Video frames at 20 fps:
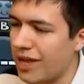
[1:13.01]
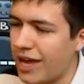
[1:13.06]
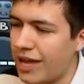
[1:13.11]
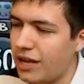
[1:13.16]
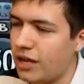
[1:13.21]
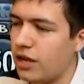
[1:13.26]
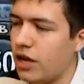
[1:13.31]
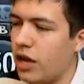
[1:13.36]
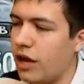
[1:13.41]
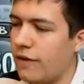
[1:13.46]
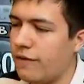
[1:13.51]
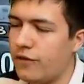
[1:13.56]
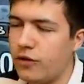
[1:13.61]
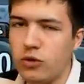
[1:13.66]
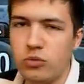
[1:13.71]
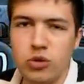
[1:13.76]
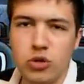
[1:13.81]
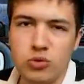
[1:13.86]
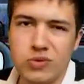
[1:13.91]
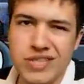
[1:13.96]
I'm getting a
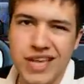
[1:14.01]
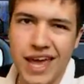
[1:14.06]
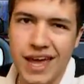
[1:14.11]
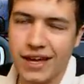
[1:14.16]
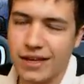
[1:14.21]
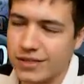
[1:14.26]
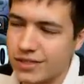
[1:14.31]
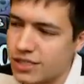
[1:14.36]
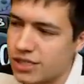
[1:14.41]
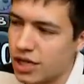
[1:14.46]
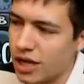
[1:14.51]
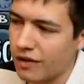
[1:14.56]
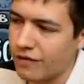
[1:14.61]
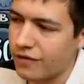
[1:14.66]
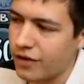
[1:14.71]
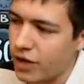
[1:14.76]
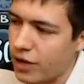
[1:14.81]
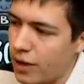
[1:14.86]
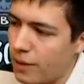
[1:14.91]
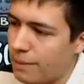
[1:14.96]
few new tech and
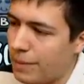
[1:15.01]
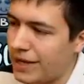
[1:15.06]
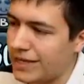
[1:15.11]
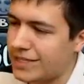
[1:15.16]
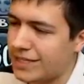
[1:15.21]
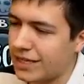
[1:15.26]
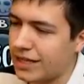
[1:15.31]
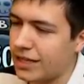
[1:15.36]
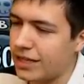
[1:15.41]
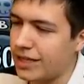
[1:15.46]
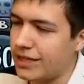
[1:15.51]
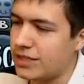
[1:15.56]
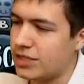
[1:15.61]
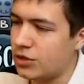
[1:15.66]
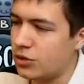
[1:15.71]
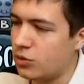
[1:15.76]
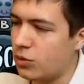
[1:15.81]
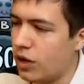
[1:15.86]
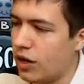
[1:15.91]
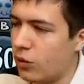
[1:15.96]
stuff, basically,
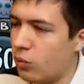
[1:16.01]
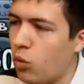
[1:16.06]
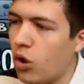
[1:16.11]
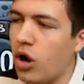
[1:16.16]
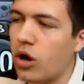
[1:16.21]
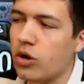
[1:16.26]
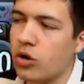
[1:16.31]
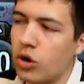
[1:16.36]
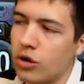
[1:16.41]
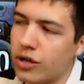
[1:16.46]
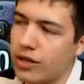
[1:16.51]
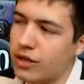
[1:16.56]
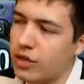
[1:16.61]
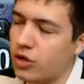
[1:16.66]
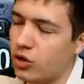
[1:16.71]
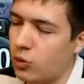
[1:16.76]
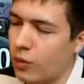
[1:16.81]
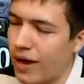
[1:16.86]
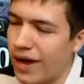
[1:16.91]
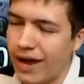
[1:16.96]
to work on in the
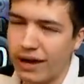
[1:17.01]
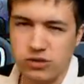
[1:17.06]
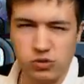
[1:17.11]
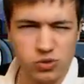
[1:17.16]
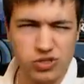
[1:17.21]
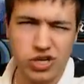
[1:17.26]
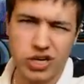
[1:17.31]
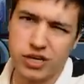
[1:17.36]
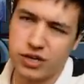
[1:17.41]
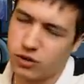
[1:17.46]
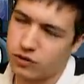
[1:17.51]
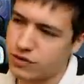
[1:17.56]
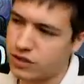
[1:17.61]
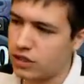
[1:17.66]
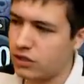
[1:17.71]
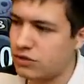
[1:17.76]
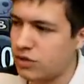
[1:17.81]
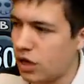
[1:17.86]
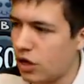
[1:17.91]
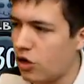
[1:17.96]
new warehouse, which I can also
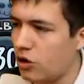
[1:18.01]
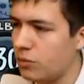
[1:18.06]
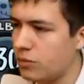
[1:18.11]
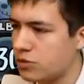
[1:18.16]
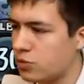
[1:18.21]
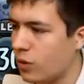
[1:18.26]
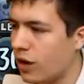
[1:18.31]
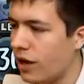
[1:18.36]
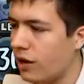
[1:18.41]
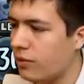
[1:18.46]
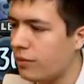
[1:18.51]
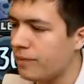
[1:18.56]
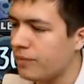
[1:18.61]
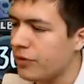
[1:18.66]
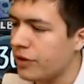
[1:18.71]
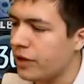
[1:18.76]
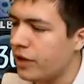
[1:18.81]
use at home as well.